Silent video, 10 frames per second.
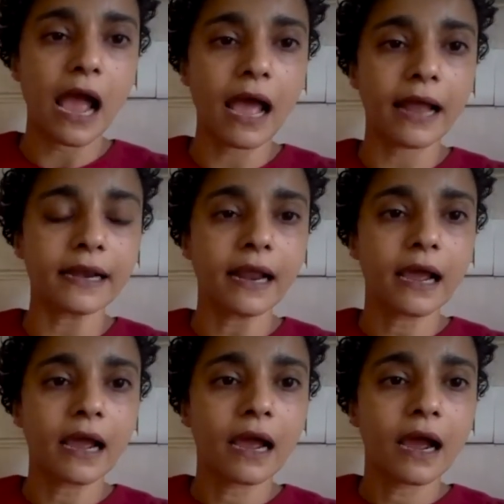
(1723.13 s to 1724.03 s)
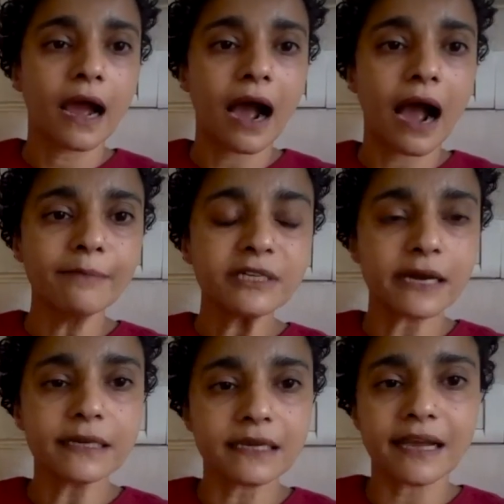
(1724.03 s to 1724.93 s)
And I'm
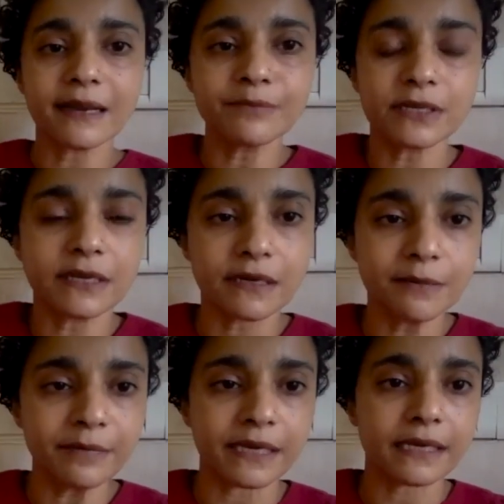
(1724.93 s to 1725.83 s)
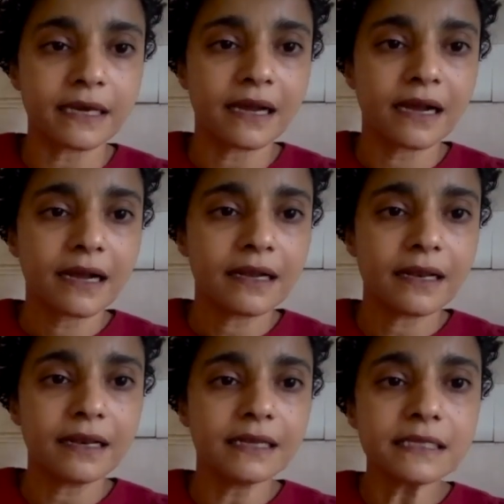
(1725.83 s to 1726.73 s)
trying to get him to hear me.
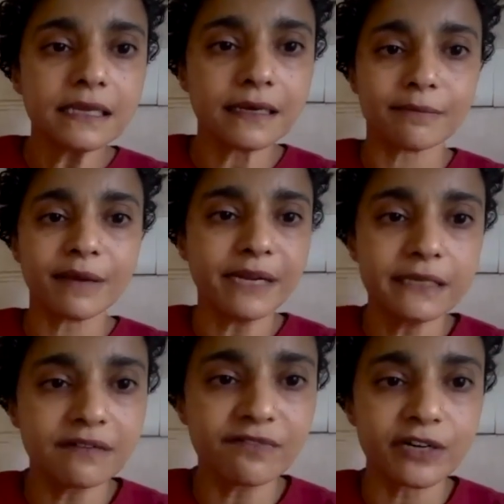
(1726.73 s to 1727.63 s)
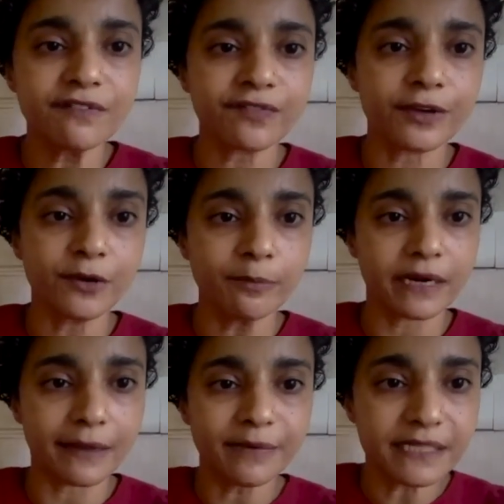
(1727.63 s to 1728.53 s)
Listen, maybe it didn't work for you,
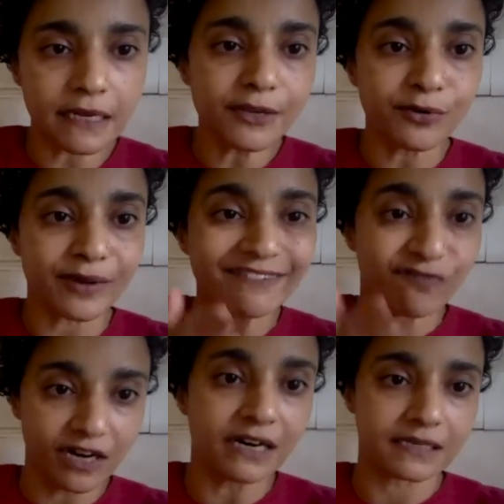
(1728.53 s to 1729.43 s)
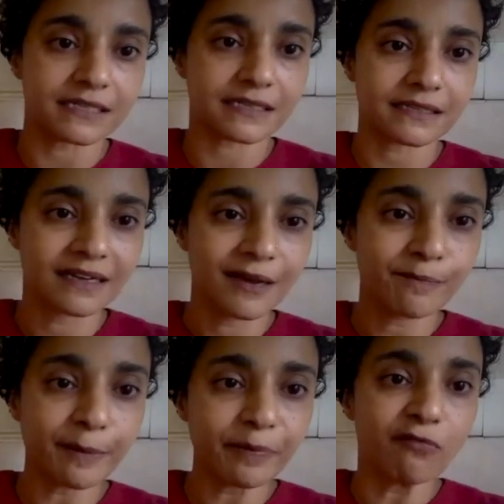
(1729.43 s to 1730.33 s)
but let me tell you, it works.
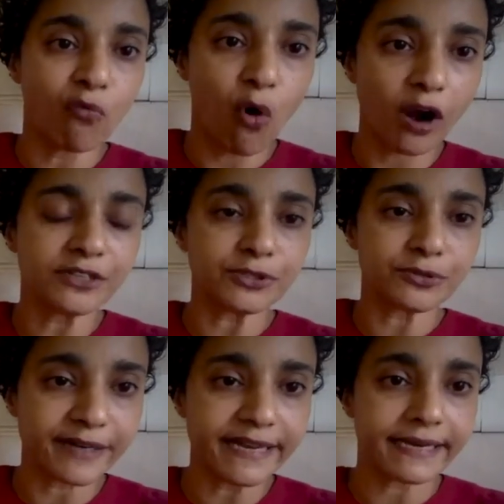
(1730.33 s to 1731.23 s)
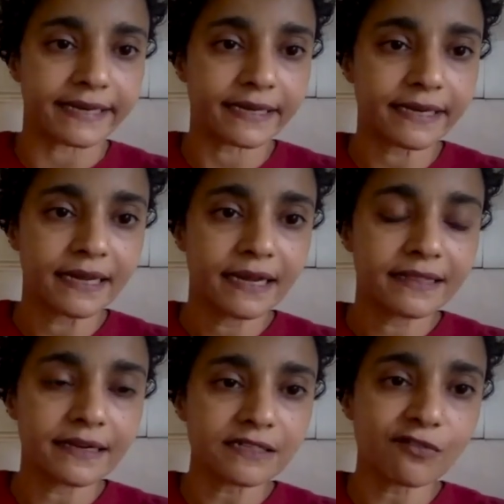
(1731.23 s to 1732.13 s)
People want to read.
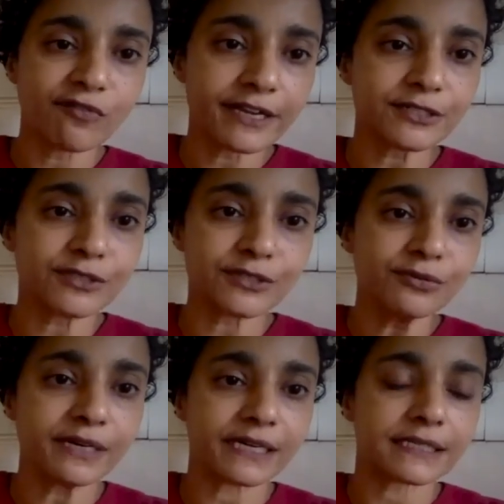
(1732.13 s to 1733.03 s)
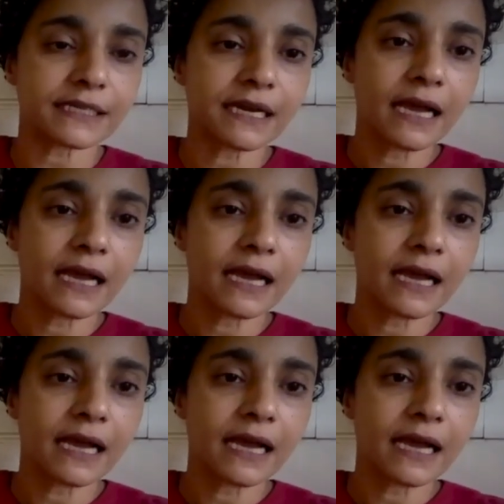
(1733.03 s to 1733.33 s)
There's a way to do it.